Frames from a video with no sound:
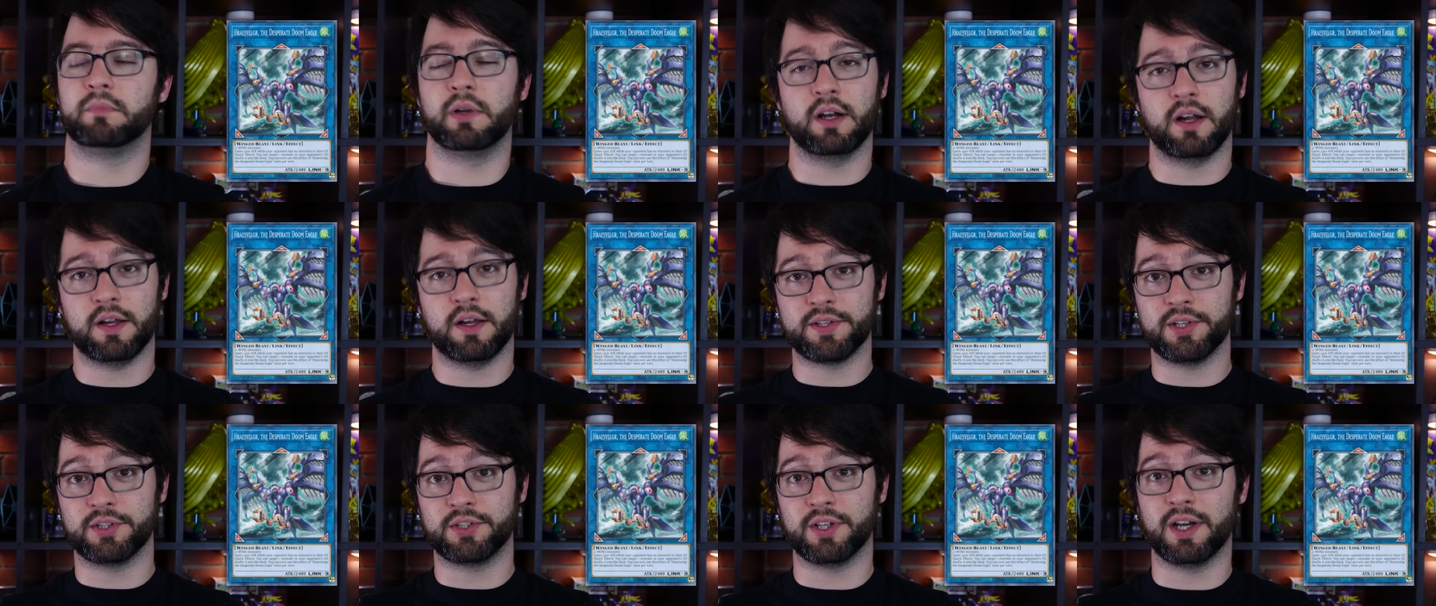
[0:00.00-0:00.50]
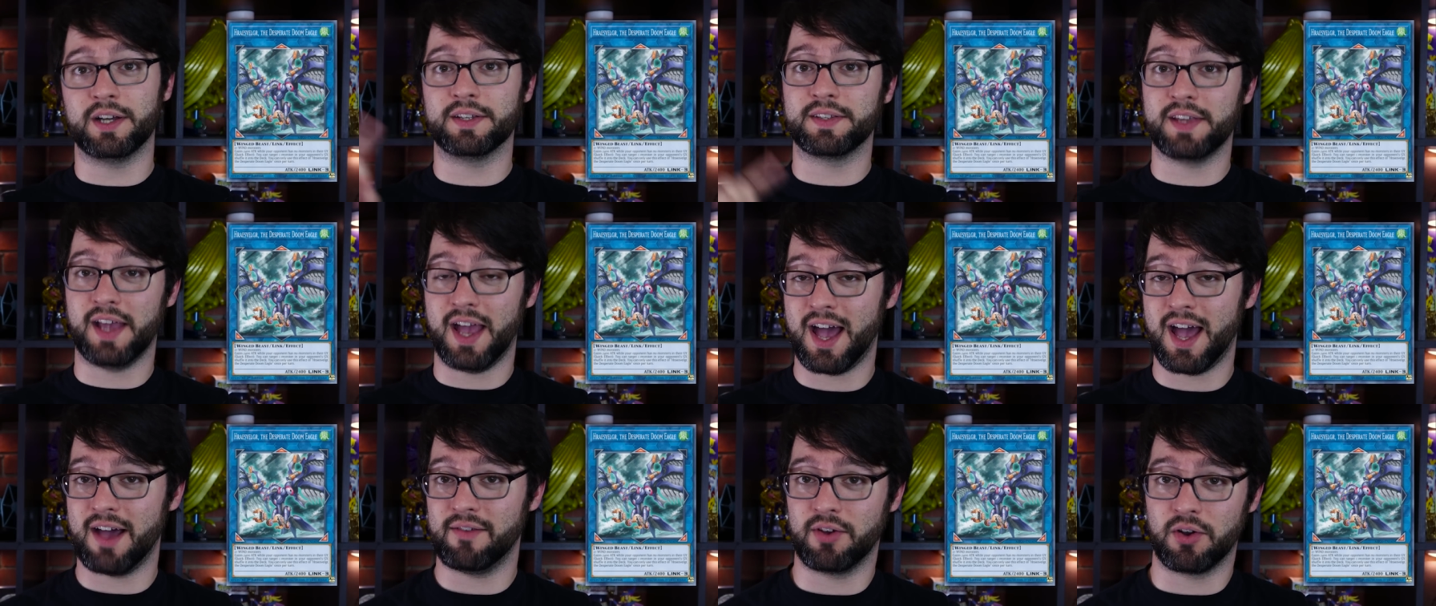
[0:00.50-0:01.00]
But it also does
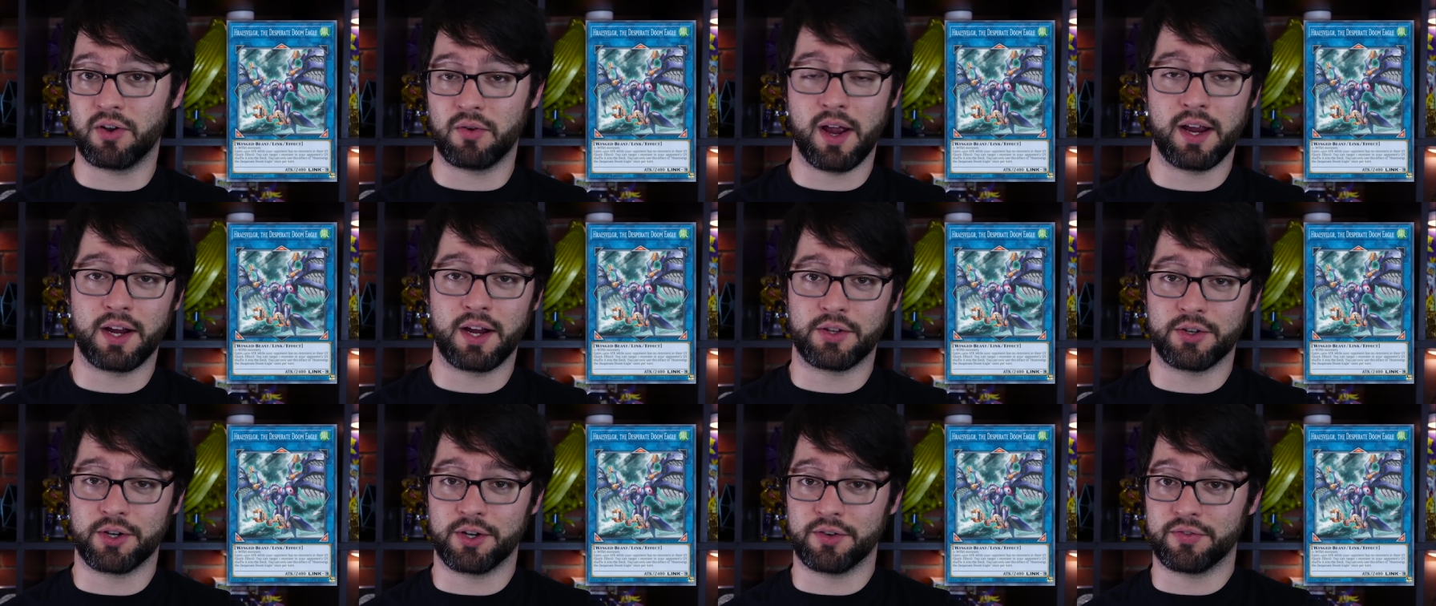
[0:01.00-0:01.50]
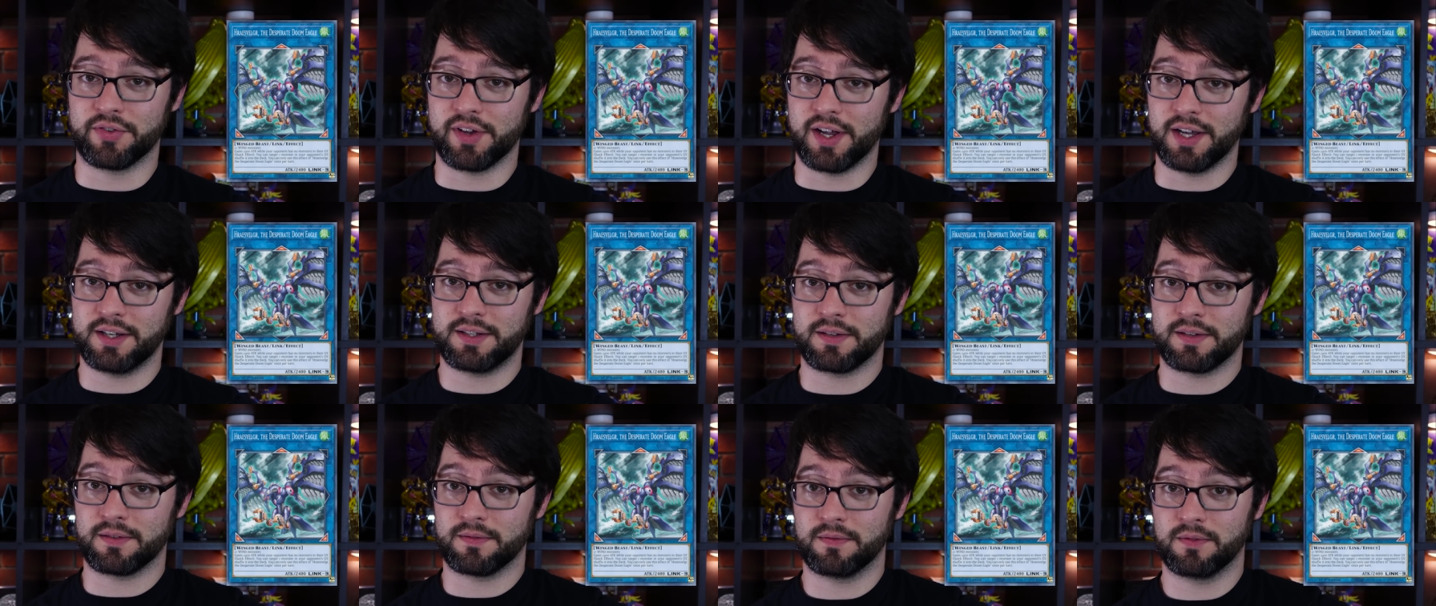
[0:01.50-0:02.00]
have a regular
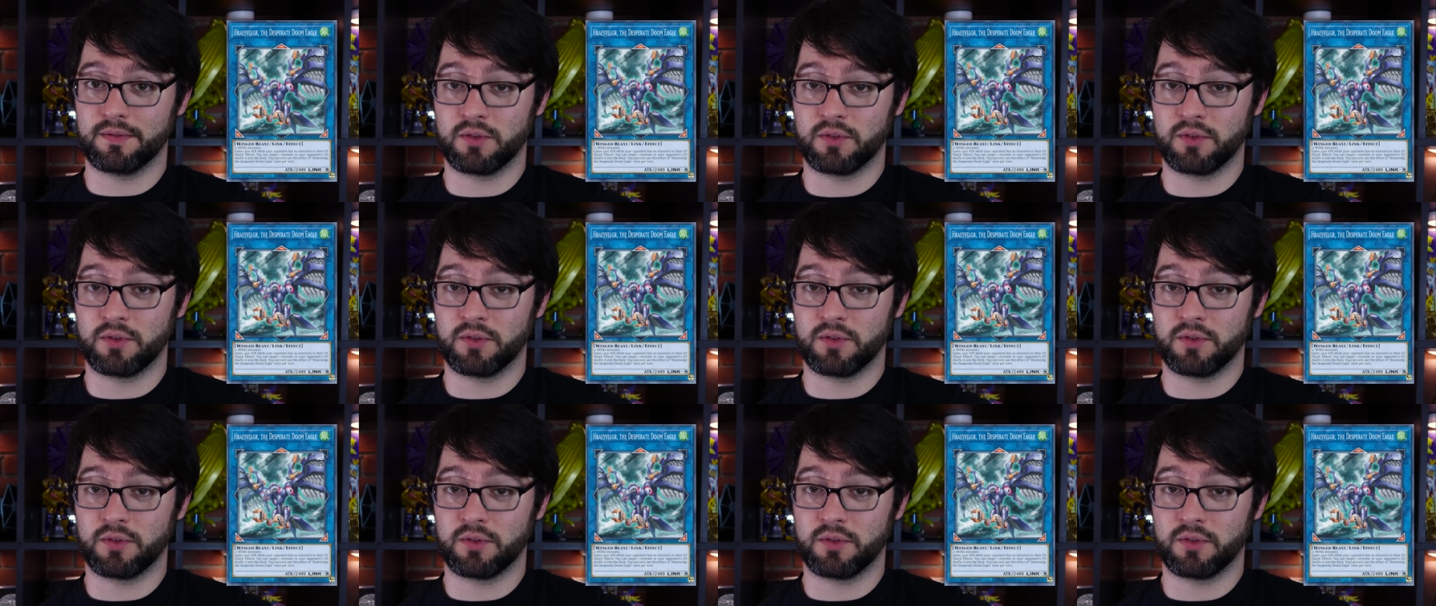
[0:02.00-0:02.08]
effect.